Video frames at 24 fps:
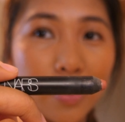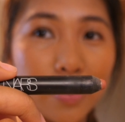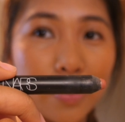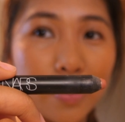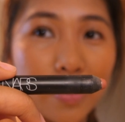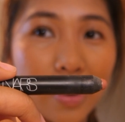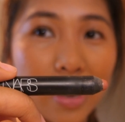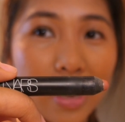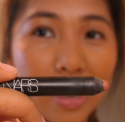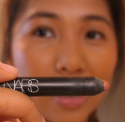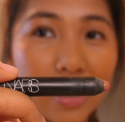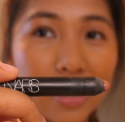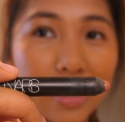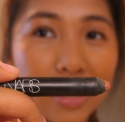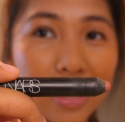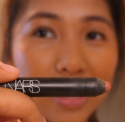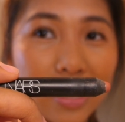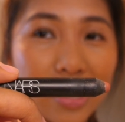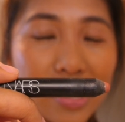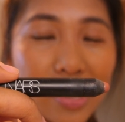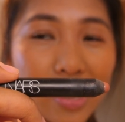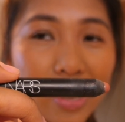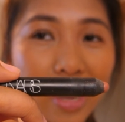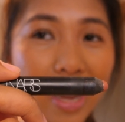but
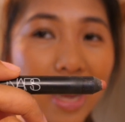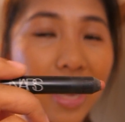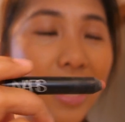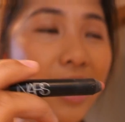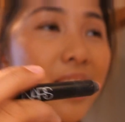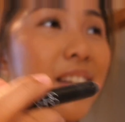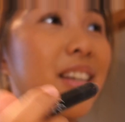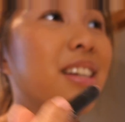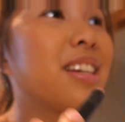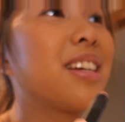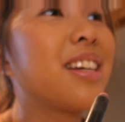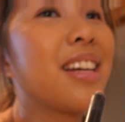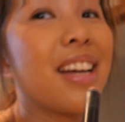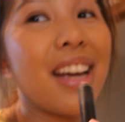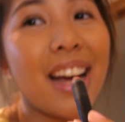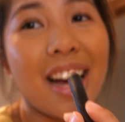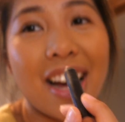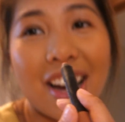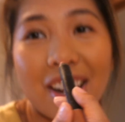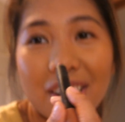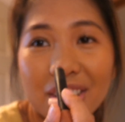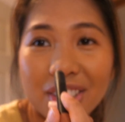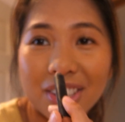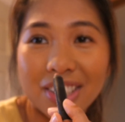it's okay.
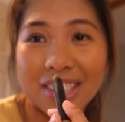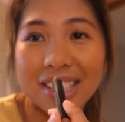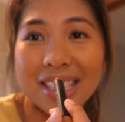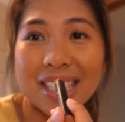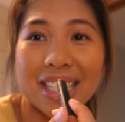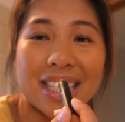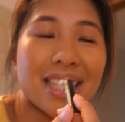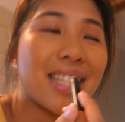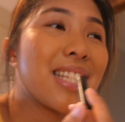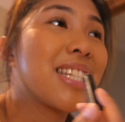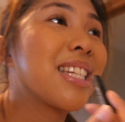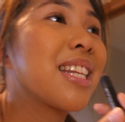I'll use this.